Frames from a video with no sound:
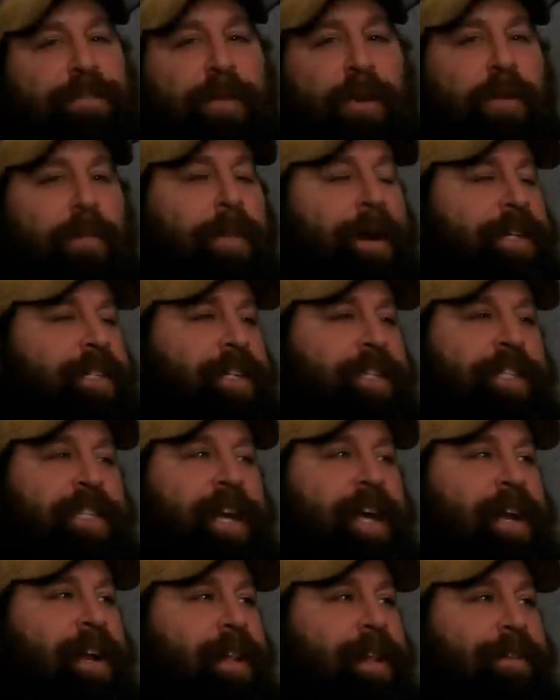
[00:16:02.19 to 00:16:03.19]
small budget
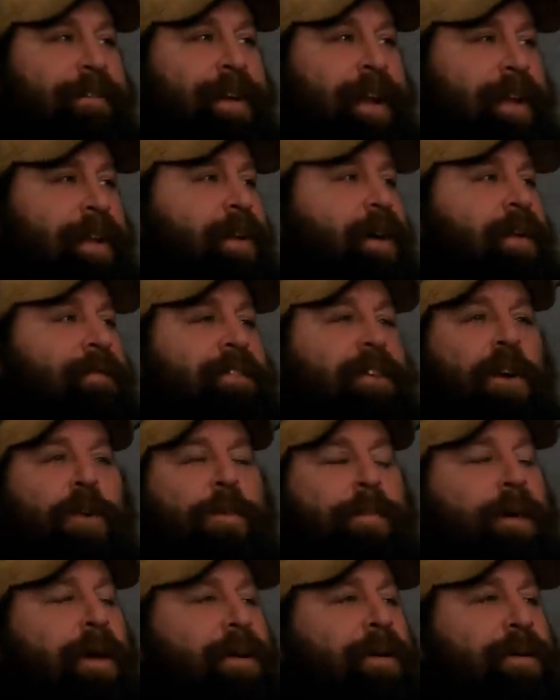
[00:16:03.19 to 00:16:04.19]
channel. I run it off
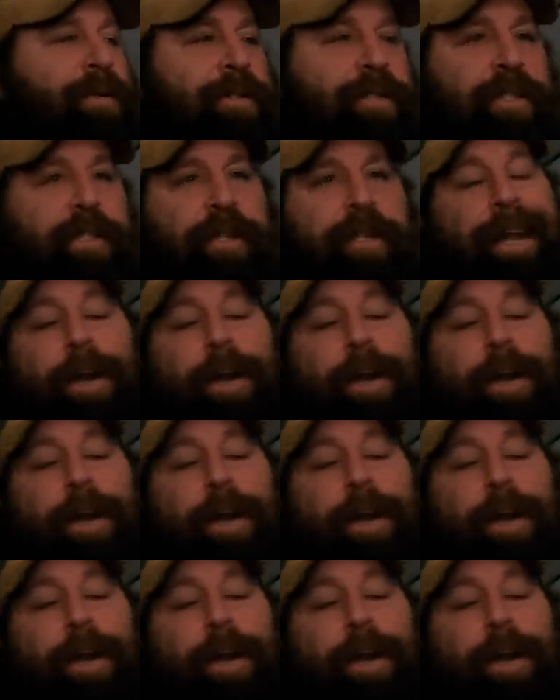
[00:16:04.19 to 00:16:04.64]
GoPros.